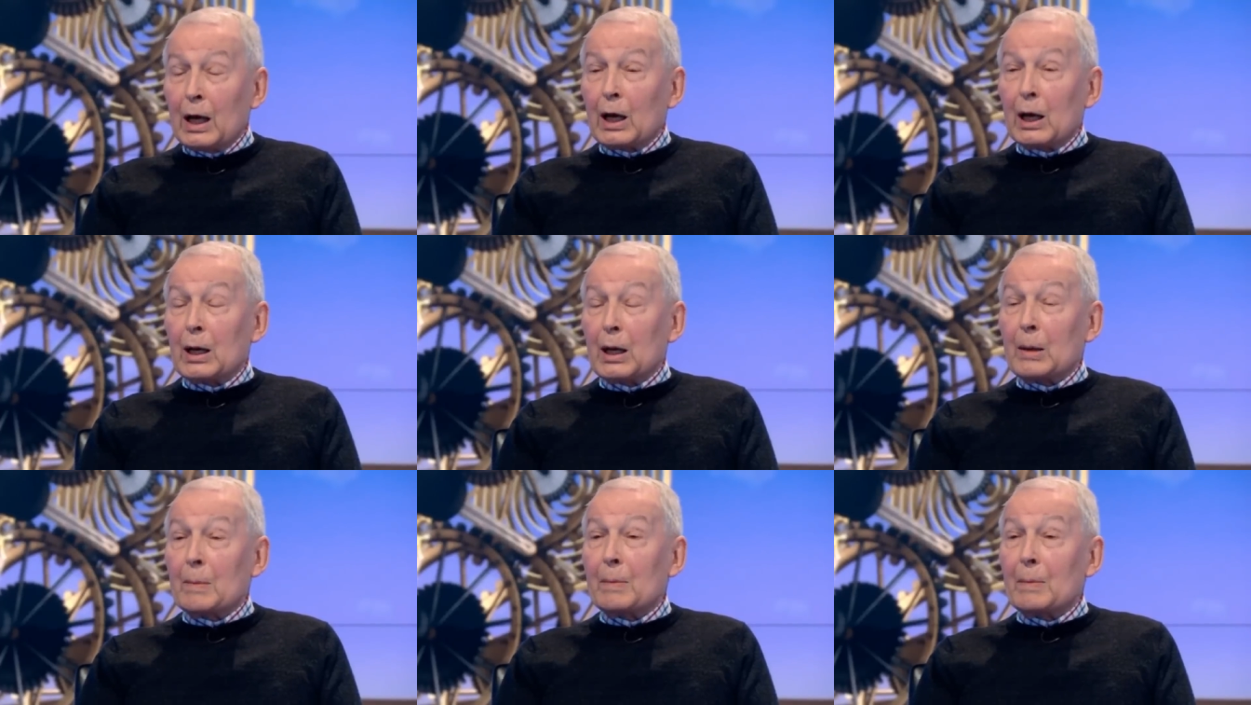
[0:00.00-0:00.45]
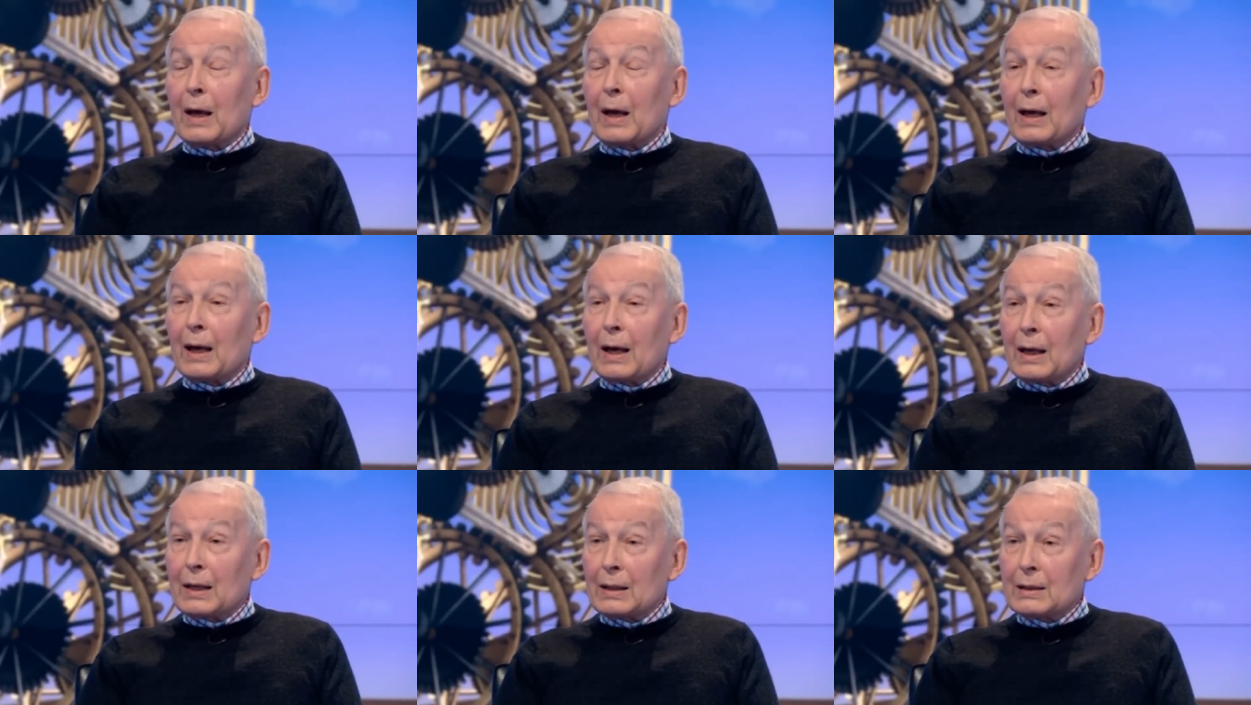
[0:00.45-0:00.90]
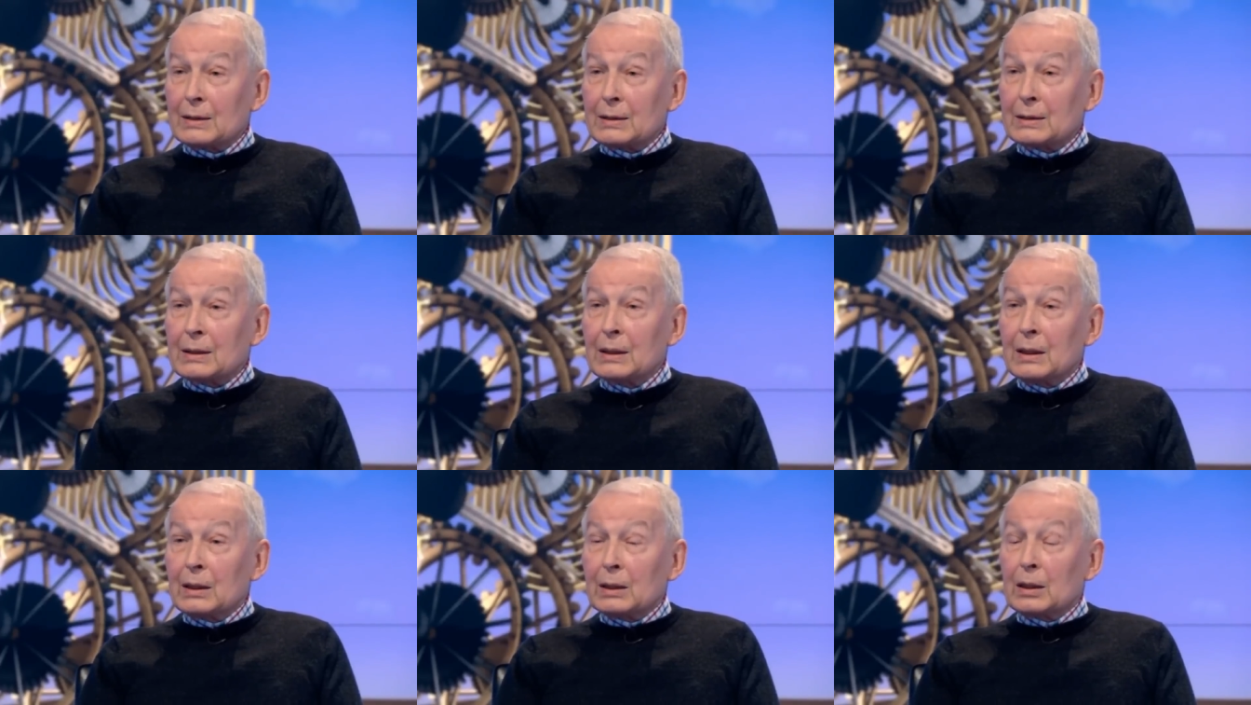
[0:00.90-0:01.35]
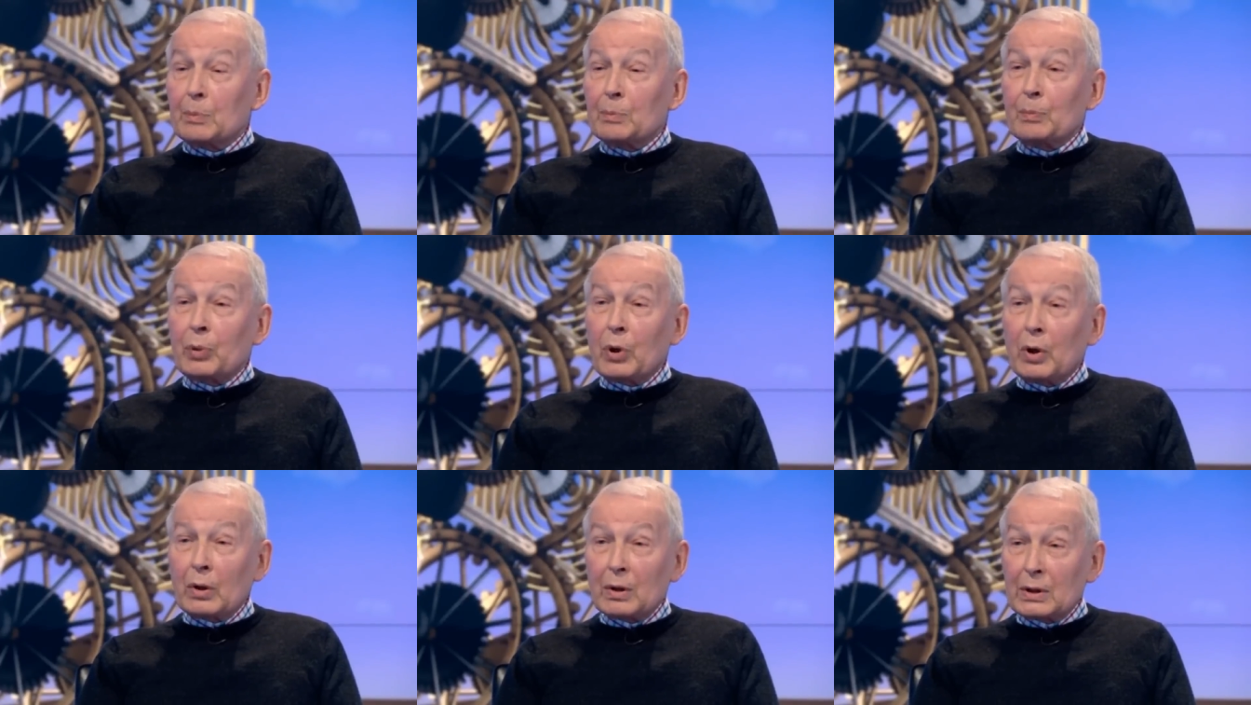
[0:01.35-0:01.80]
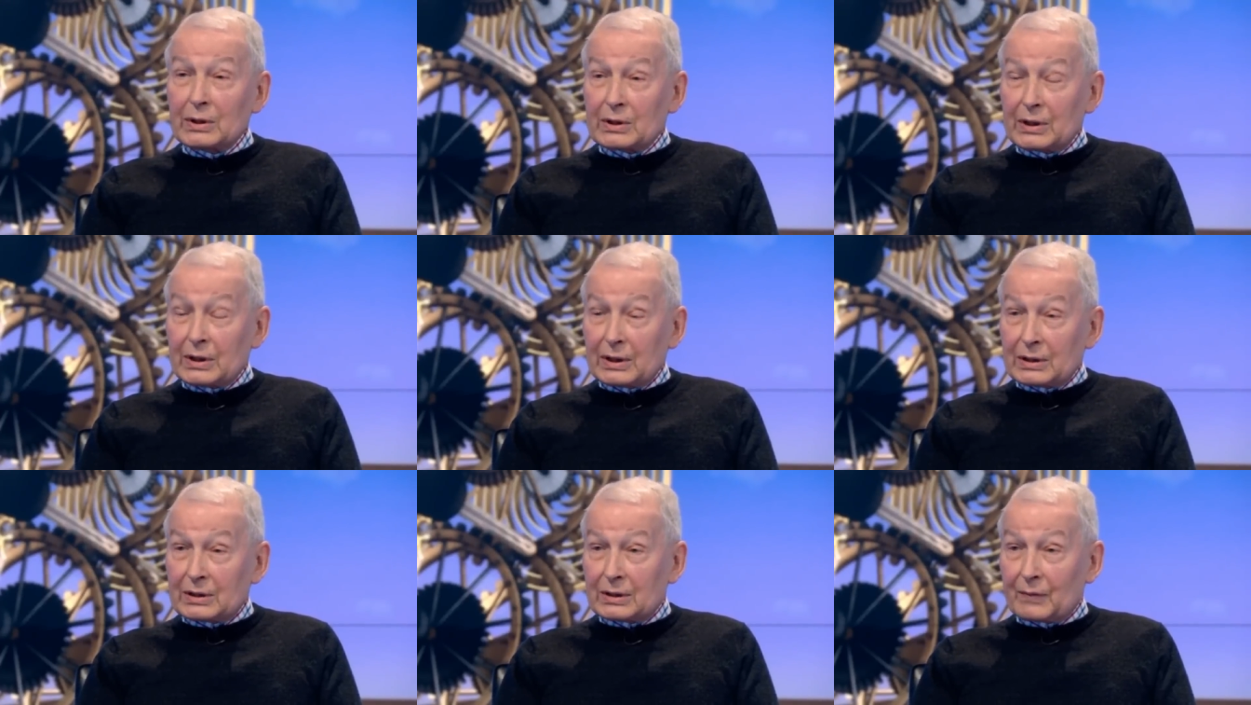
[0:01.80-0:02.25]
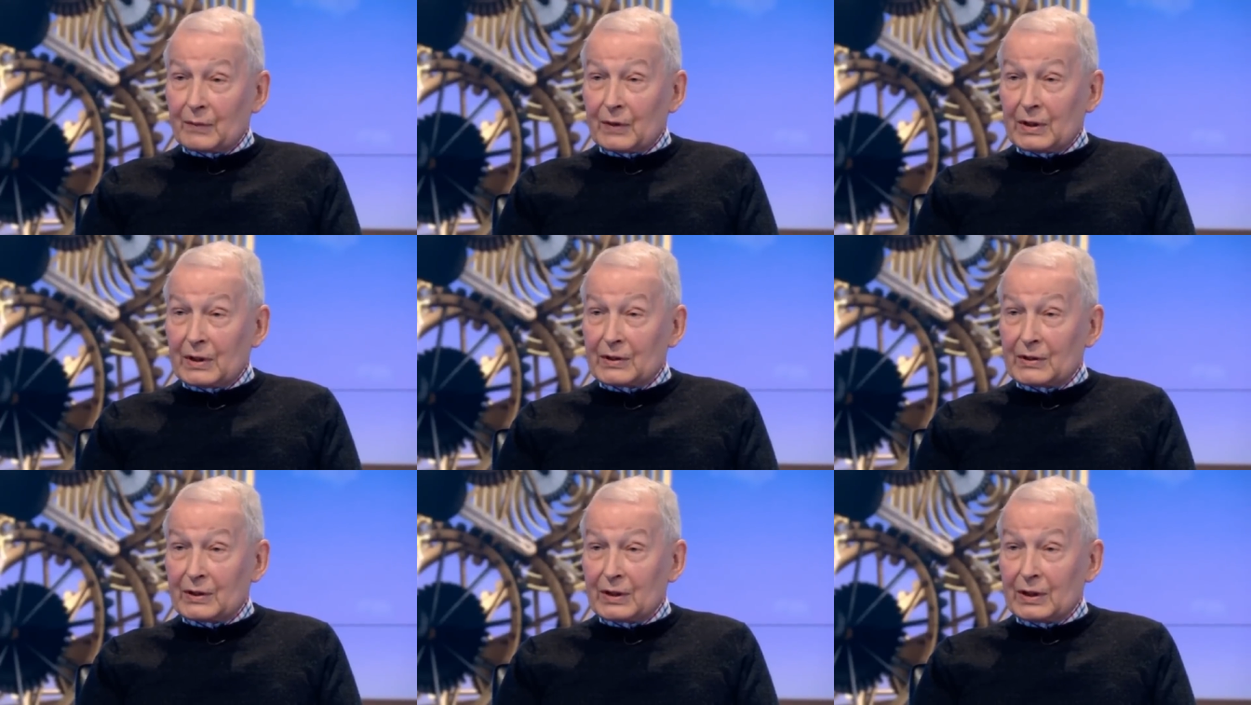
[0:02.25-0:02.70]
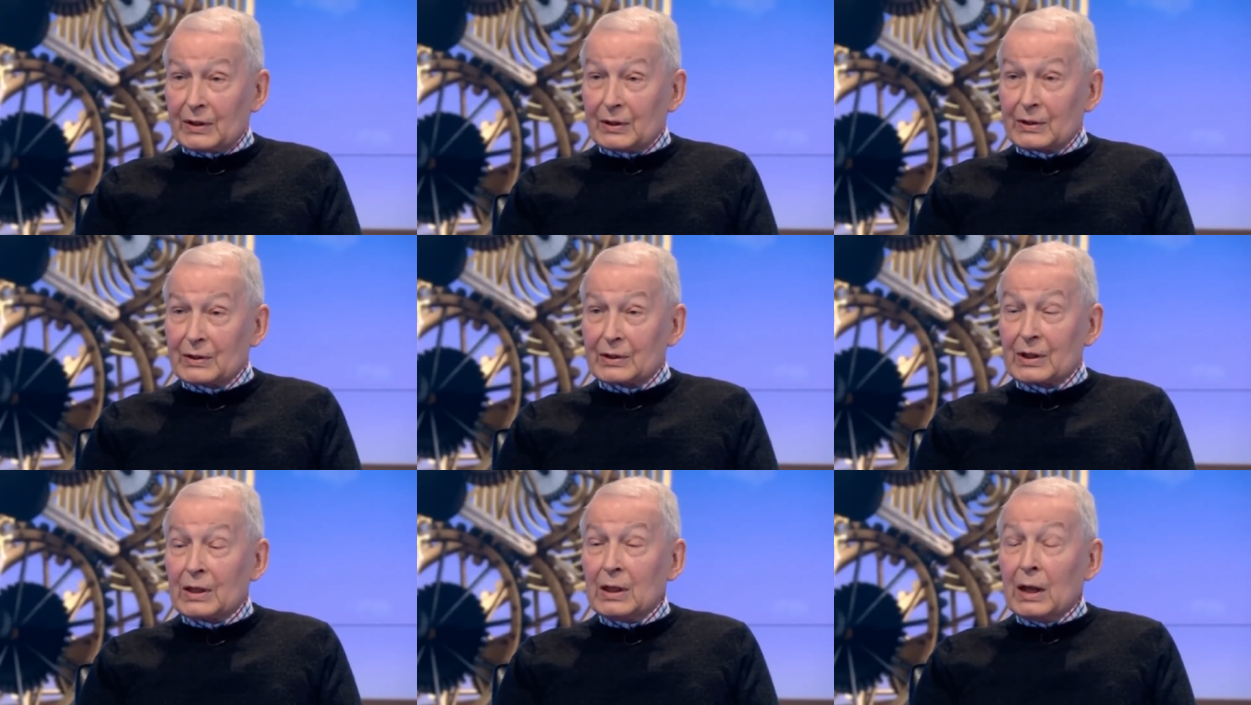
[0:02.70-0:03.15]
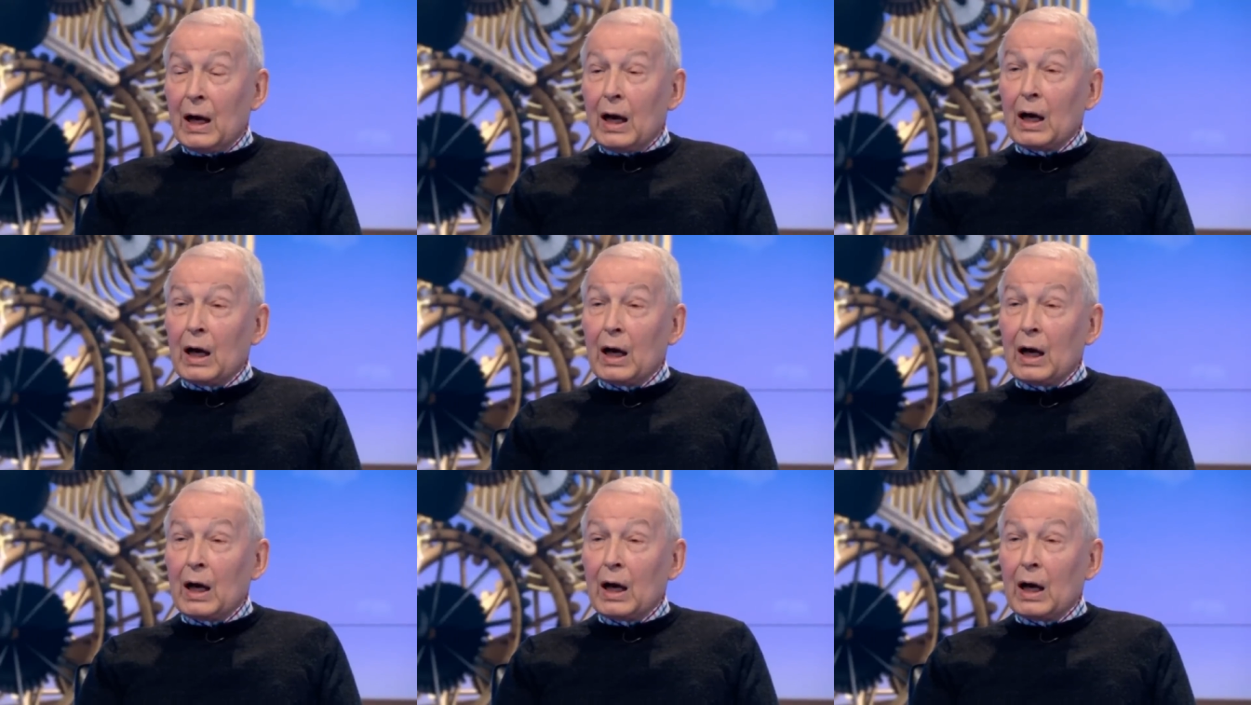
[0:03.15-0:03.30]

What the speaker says: and the politics of this is,